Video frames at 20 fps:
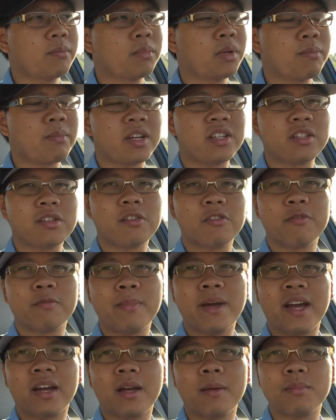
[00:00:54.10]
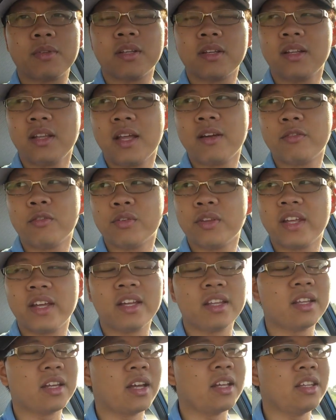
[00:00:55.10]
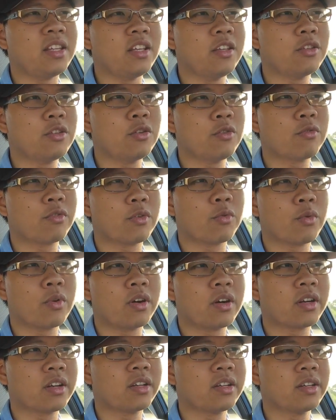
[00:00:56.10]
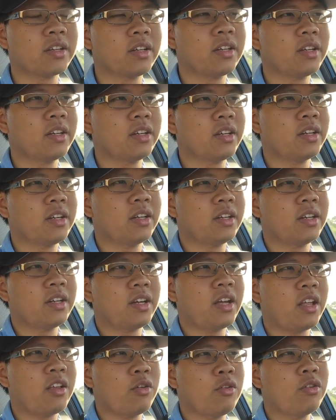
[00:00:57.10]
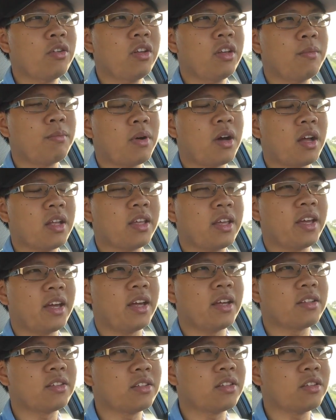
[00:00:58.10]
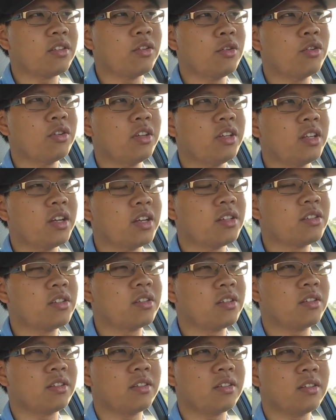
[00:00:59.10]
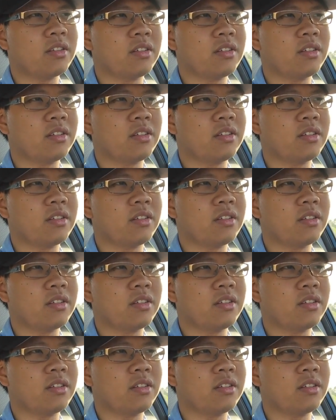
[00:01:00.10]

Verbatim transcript: bring myself back up to the level that I need to for work. And usually a podcast usually does it.